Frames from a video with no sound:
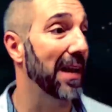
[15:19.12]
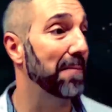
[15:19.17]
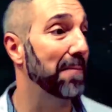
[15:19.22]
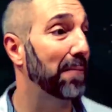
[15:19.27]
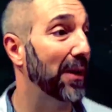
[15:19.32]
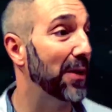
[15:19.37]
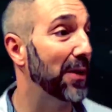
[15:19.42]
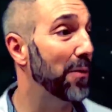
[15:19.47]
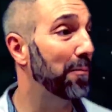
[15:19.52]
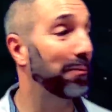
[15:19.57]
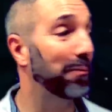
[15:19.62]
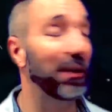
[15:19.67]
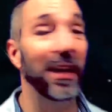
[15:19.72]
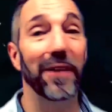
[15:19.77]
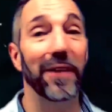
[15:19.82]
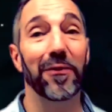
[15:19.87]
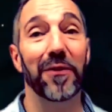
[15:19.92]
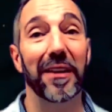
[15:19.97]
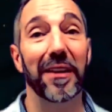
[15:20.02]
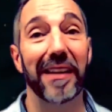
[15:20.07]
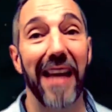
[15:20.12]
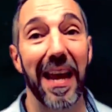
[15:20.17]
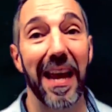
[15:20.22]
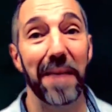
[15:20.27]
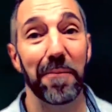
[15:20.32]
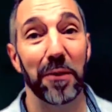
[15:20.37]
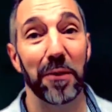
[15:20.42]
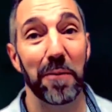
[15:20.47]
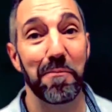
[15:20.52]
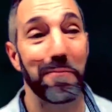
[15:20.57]
everybody who plays the
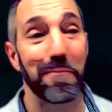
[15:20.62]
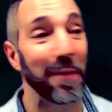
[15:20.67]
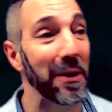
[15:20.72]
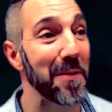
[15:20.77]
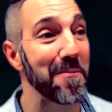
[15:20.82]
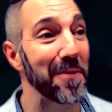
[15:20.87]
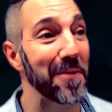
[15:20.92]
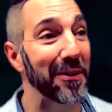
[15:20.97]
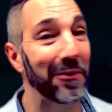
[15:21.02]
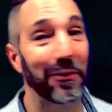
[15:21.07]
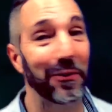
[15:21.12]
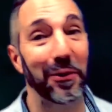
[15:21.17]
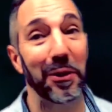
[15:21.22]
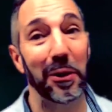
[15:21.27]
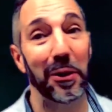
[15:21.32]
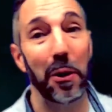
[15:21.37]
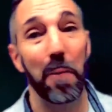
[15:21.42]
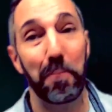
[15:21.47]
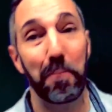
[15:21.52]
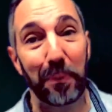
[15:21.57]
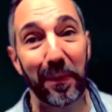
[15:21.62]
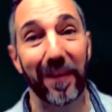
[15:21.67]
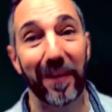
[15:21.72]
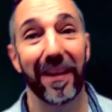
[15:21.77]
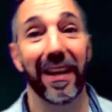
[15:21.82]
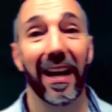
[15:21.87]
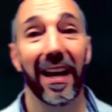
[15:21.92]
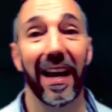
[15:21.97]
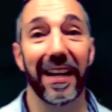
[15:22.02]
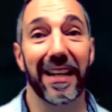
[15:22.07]
game of the pyramid's gonna go.
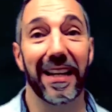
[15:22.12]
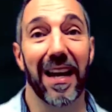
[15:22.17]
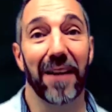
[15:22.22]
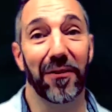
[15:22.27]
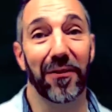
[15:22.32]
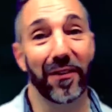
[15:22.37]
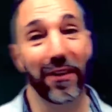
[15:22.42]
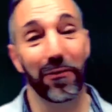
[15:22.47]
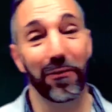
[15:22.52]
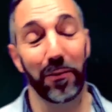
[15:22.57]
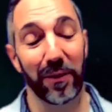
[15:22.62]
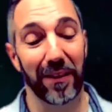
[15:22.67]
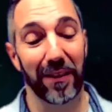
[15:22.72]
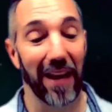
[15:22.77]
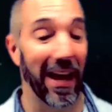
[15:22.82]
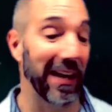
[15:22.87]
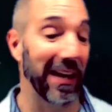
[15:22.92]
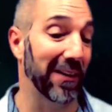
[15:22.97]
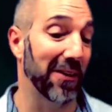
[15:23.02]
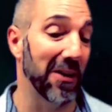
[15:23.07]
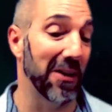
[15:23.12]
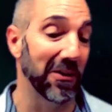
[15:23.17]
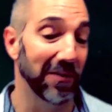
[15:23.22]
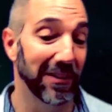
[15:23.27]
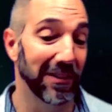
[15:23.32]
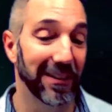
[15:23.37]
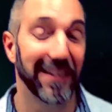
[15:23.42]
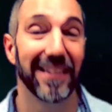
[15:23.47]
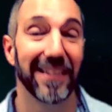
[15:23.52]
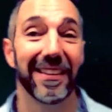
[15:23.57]
I guess that's what I don't know.
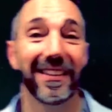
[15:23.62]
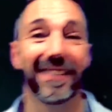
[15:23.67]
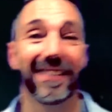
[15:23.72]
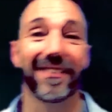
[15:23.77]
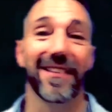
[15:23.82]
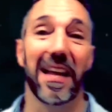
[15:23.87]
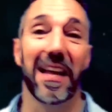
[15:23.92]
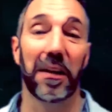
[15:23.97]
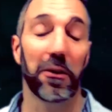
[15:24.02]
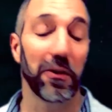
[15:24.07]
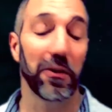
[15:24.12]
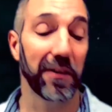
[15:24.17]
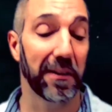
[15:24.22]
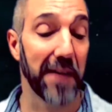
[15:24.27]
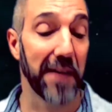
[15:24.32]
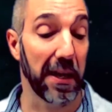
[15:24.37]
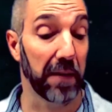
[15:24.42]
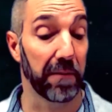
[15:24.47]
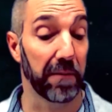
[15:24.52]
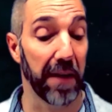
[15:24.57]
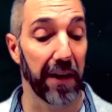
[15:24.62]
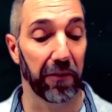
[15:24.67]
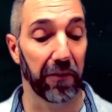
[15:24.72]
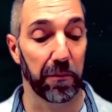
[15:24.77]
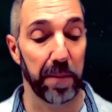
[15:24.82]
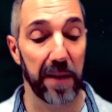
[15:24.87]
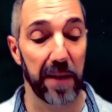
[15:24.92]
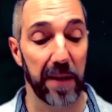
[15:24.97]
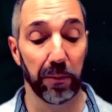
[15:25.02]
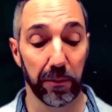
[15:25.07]
It's not good to take advantage
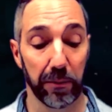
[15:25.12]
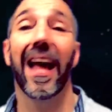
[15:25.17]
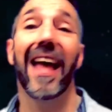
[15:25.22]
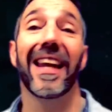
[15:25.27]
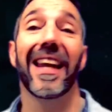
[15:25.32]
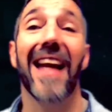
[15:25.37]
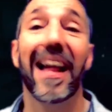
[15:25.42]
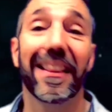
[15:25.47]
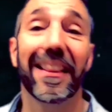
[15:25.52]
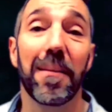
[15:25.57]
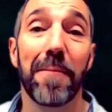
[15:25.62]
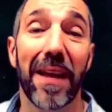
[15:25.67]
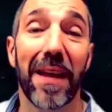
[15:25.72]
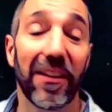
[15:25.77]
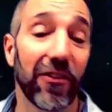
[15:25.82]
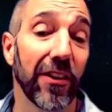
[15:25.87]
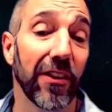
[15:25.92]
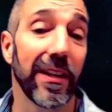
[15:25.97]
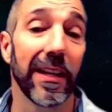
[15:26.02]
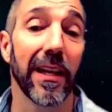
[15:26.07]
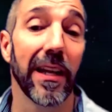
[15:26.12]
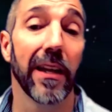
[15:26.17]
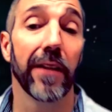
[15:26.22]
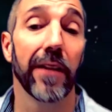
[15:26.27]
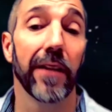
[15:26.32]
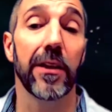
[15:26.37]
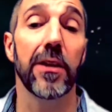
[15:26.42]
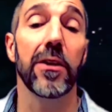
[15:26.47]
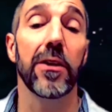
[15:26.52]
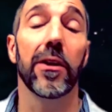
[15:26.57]
of people, and not to mention
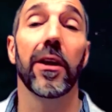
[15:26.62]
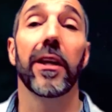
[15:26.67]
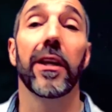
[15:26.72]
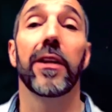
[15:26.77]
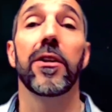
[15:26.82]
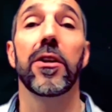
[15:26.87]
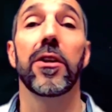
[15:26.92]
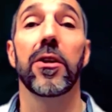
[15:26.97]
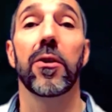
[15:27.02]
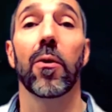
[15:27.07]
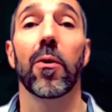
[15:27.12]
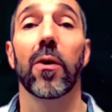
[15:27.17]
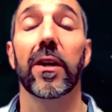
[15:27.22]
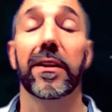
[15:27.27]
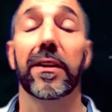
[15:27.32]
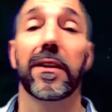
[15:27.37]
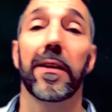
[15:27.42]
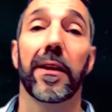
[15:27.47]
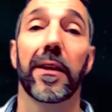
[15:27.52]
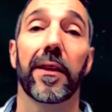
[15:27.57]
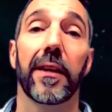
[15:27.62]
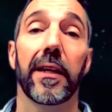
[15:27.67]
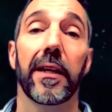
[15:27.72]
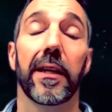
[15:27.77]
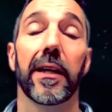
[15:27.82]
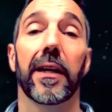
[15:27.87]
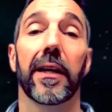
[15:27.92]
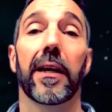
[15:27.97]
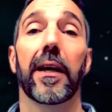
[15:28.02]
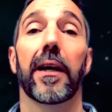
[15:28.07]
the in New York the
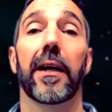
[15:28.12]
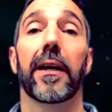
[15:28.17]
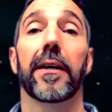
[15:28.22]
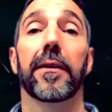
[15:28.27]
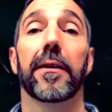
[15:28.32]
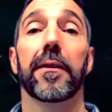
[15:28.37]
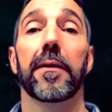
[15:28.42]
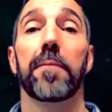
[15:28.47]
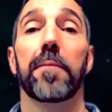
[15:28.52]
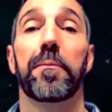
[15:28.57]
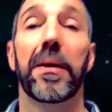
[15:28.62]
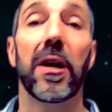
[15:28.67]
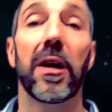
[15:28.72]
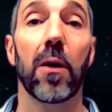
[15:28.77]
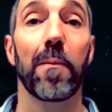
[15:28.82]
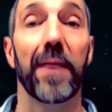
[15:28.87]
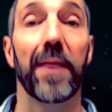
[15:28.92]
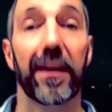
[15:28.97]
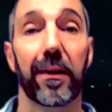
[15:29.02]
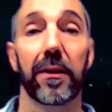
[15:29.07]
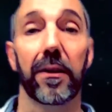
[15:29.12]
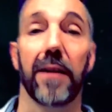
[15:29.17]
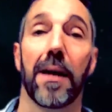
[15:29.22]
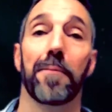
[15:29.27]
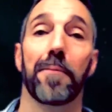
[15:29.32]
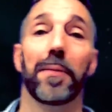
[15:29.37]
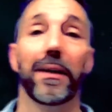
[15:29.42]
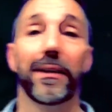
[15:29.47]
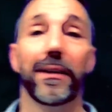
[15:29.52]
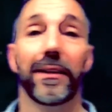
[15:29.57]
the uh, the Pyramid
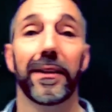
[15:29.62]
Club.